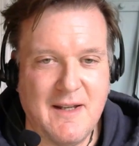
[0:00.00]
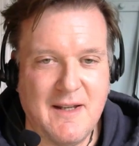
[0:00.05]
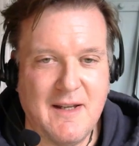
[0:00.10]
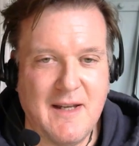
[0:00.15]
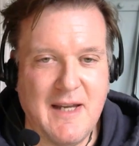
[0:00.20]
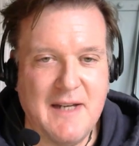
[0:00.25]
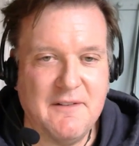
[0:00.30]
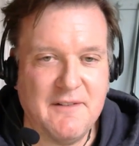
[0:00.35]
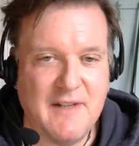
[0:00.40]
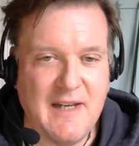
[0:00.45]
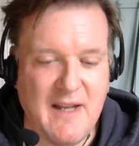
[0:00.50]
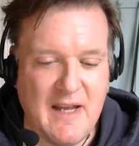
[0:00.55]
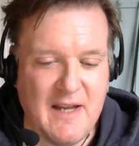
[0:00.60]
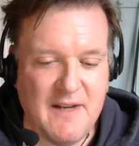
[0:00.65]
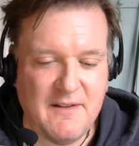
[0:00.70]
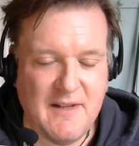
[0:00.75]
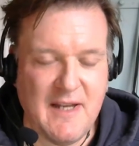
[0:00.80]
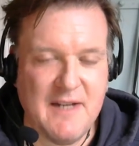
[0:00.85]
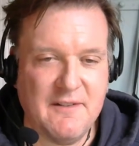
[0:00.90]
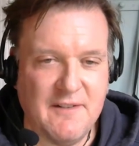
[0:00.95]

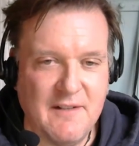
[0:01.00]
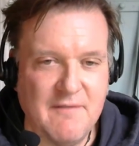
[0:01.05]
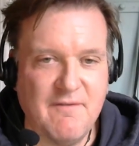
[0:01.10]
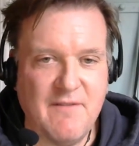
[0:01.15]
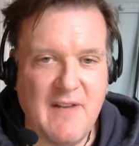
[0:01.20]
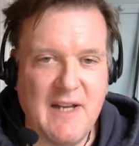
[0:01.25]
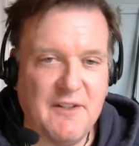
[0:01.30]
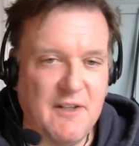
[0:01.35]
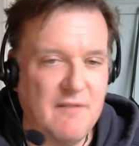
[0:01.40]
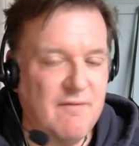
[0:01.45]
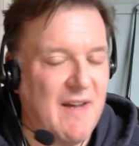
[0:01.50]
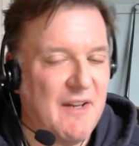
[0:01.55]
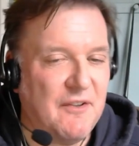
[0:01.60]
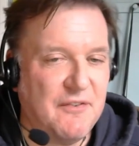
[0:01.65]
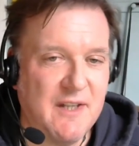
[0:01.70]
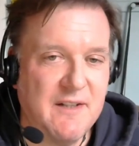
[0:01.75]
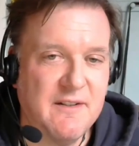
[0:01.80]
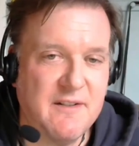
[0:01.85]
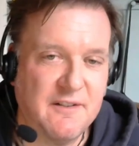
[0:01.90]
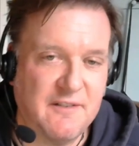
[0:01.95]
It's
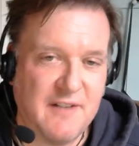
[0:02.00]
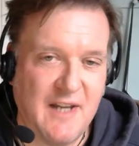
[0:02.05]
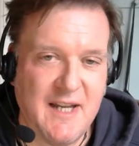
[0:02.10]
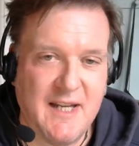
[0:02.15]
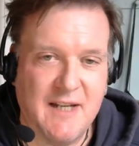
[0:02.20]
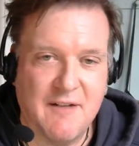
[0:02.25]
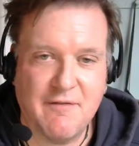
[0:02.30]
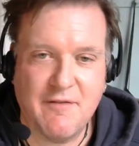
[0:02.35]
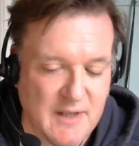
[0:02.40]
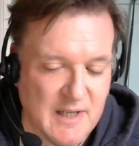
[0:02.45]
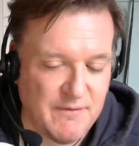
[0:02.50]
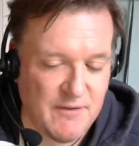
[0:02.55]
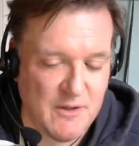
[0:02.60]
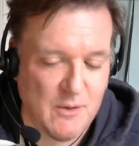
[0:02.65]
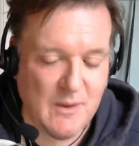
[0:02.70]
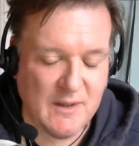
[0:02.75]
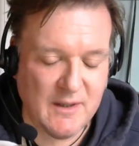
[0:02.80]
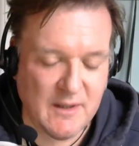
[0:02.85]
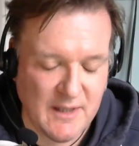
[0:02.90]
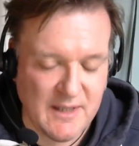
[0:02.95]
investing to save. If
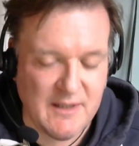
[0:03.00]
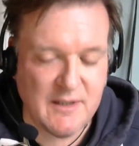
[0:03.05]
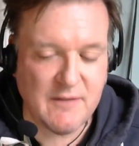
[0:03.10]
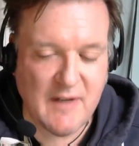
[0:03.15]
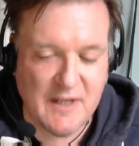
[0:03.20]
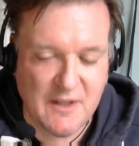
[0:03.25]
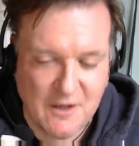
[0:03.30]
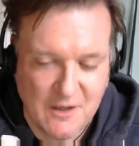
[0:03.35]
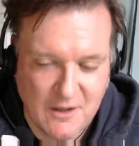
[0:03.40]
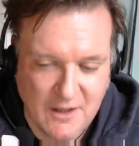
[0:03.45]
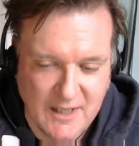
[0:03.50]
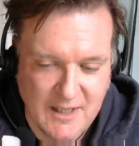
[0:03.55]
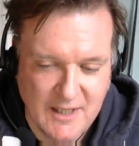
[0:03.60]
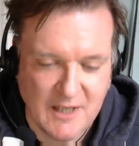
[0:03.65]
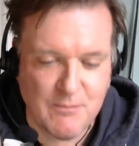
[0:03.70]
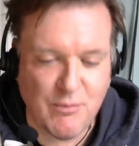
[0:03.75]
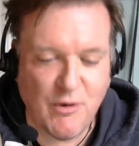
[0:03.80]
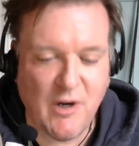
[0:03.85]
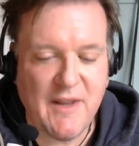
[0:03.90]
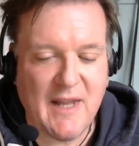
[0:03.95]
you can intervene early, you can
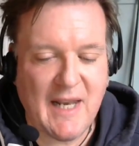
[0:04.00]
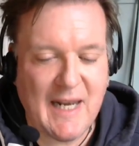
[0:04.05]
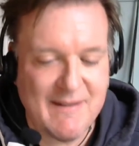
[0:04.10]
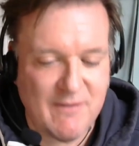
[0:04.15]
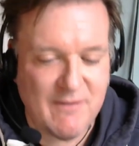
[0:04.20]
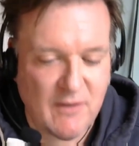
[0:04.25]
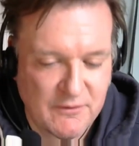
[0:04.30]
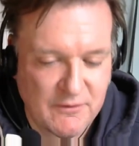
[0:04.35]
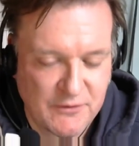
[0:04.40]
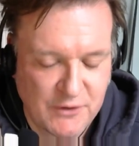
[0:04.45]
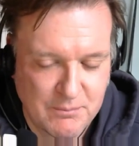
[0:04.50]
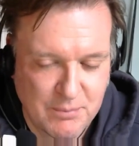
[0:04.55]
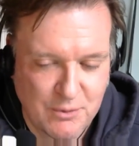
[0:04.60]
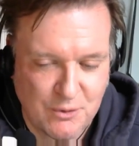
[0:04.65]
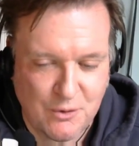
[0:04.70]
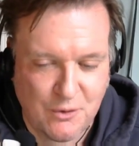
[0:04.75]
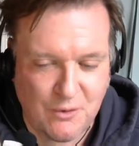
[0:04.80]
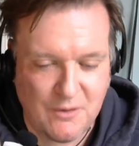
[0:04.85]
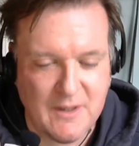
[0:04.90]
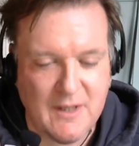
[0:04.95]
provide that level of
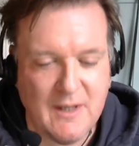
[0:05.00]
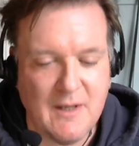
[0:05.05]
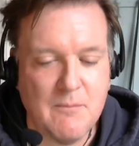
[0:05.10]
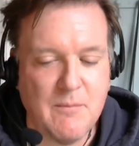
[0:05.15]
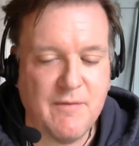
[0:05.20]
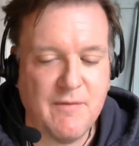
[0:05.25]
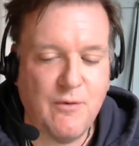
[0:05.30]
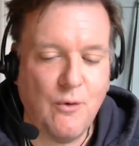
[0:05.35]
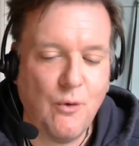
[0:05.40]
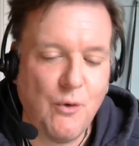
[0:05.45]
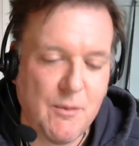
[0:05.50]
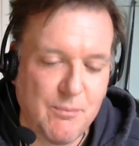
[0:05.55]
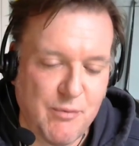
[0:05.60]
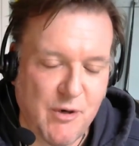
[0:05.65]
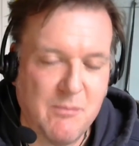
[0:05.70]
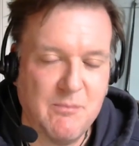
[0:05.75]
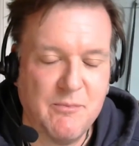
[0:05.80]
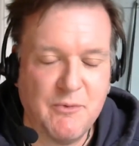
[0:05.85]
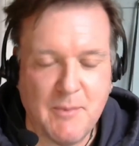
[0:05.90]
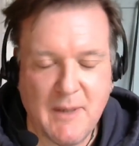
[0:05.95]
support before the
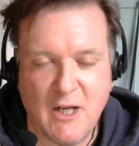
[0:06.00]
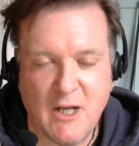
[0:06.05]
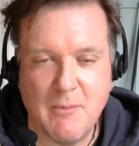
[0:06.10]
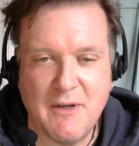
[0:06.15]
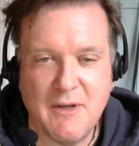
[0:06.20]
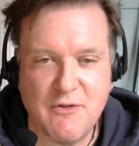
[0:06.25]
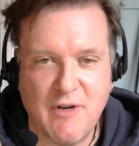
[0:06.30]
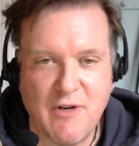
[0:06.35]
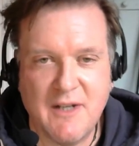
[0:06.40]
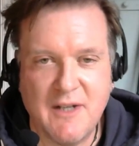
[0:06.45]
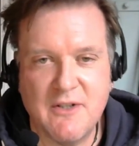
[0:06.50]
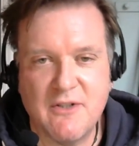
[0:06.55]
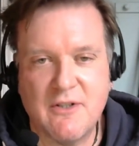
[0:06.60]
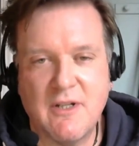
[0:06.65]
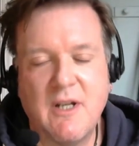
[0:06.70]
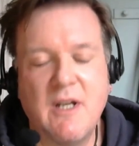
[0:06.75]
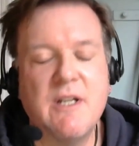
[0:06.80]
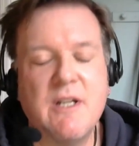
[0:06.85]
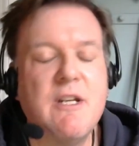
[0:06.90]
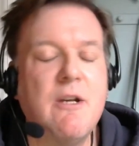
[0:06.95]
problems become entrenched.
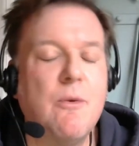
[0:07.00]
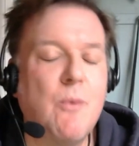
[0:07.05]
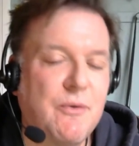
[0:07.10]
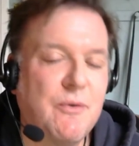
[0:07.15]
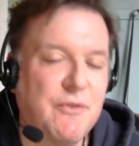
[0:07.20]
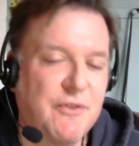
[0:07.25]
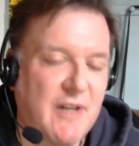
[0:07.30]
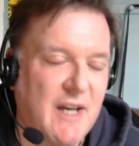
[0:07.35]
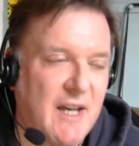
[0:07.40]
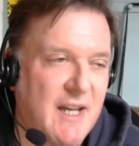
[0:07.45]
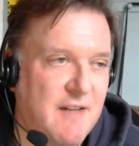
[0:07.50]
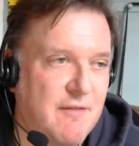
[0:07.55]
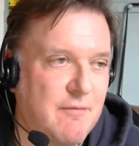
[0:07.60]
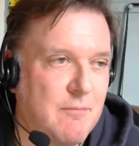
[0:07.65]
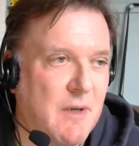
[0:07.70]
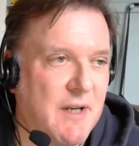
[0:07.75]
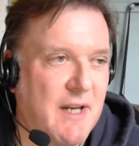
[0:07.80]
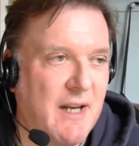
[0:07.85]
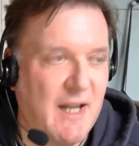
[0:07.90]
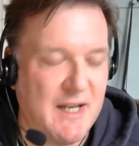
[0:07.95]
You will save
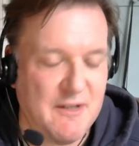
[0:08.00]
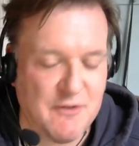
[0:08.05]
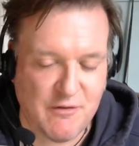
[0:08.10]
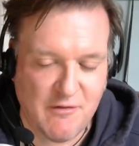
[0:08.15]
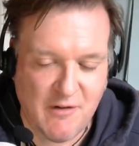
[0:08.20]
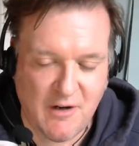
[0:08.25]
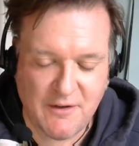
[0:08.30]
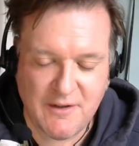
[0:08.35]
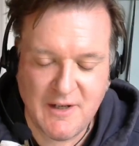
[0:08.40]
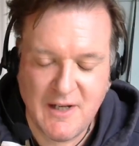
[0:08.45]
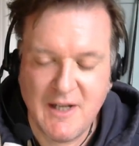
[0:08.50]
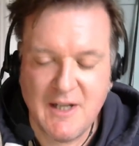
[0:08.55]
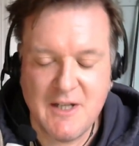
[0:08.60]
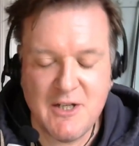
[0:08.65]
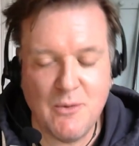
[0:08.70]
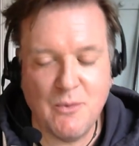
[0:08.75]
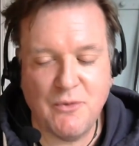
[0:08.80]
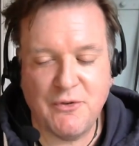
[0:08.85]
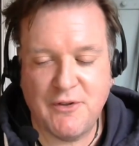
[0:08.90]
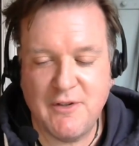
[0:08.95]
money later on.
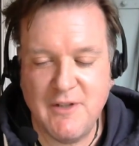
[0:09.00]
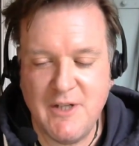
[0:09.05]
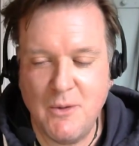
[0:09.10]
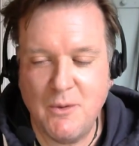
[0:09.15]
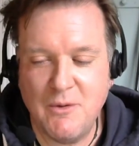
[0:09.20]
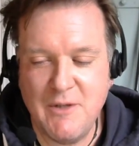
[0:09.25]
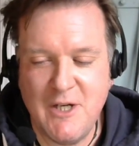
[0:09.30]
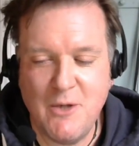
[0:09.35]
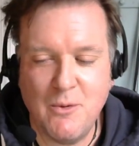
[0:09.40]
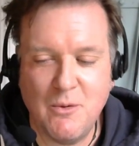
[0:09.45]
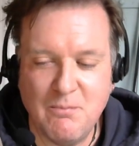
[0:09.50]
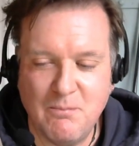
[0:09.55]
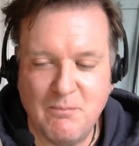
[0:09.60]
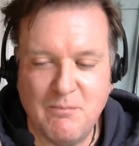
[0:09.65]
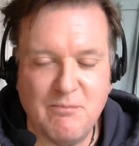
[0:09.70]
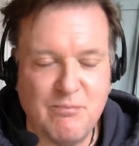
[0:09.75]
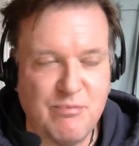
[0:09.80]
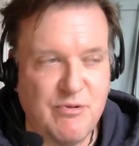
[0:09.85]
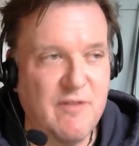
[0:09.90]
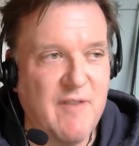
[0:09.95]
You will
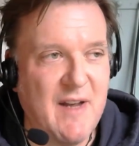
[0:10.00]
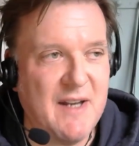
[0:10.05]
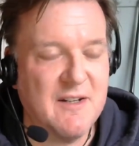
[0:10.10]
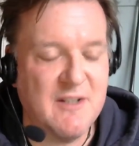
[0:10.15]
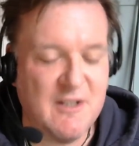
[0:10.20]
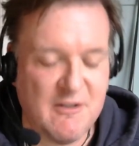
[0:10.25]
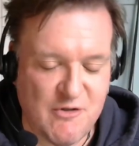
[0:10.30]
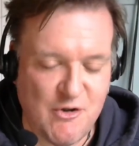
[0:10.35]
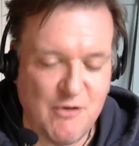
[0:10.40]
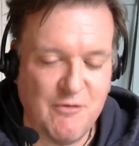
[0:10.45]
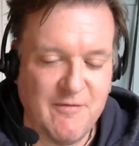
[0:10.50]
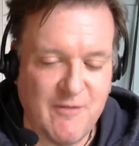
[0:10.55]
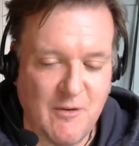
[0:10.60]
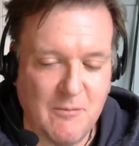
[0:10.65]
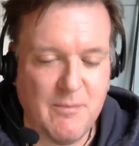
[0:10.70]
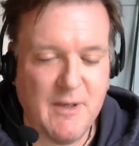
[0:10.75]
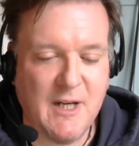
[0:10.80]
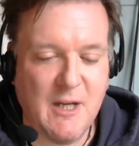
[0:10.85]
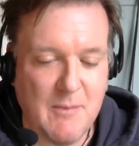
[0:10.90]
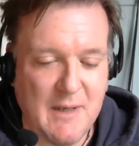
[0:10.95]
prevent children from
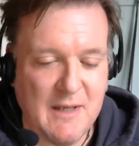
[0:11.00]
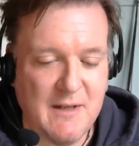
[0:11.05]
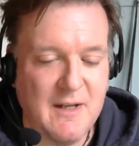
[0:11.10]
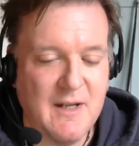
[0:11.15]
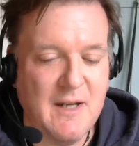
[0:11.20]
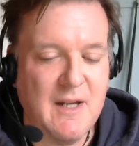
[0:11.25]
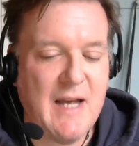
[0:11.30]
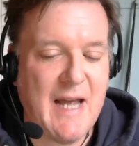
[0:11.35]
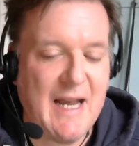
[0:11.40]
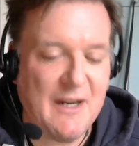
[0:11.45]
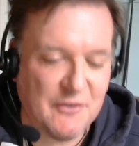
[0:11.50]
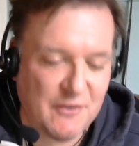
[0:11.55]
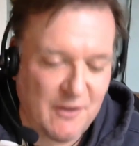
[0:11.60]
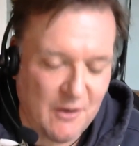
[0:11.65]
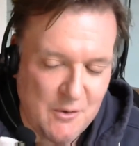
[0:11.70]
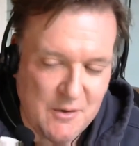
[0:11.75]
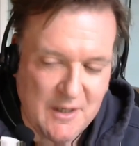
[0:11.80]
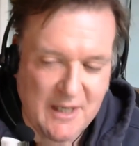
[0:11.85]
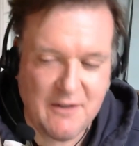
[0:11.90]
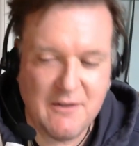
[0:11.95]
becoming
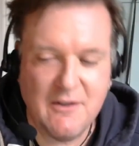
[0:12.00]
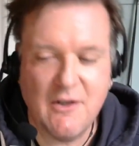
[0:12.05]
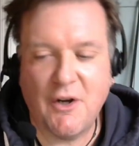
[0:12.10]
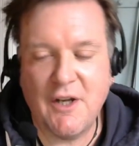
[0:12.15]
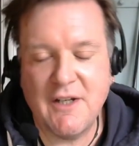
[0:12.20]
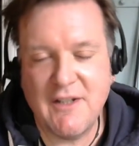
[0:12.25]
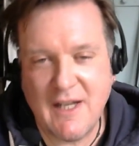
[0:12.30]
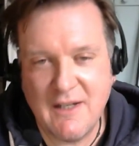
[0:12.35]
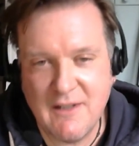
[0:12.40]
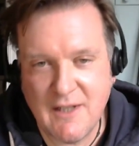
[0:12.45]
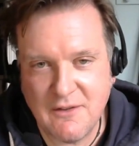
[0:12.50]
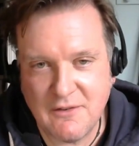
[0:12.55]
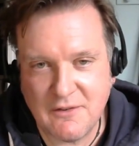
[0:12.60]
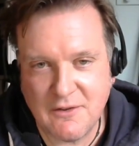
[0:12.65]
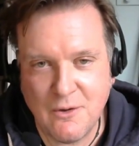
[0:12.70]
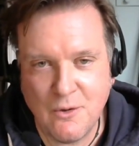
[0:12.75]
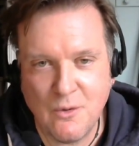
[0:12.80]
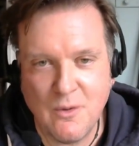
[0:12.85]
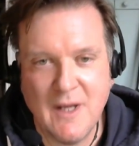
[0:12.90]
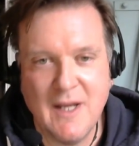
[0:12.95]
excluded, not attending school,